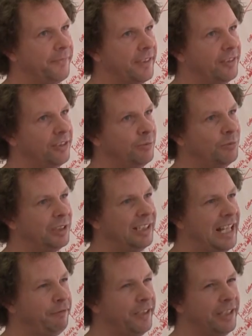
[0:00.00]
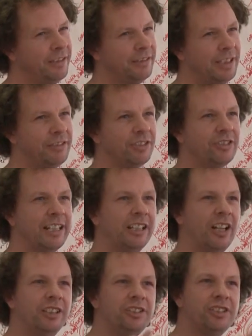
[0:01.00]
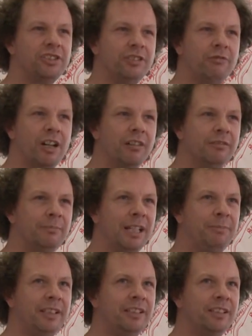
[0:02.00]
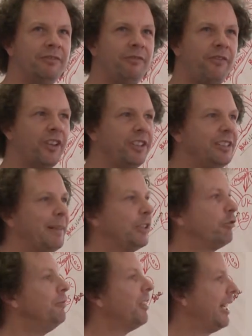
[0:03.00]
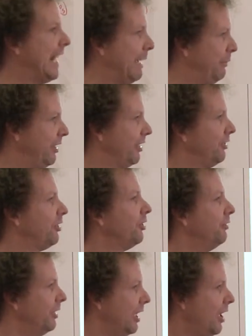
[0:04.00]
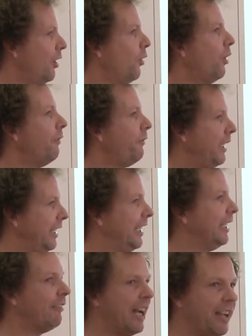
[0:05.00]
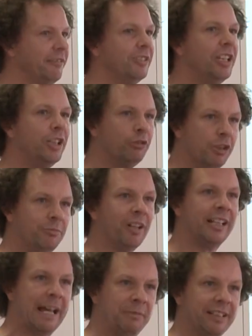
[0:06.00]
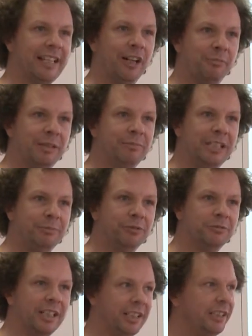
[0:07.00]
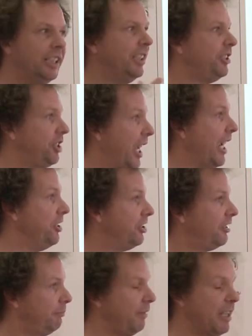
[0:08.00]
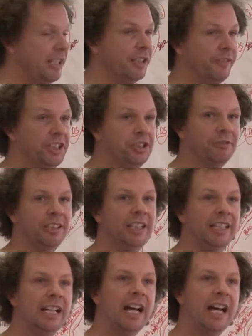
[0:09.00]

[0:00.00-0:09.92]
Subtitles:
Someone Levin. There's a psychologist who wrote maybe in the 30s about group dynamics. There's a certain thinking around group dynamics helping people kind of change individually.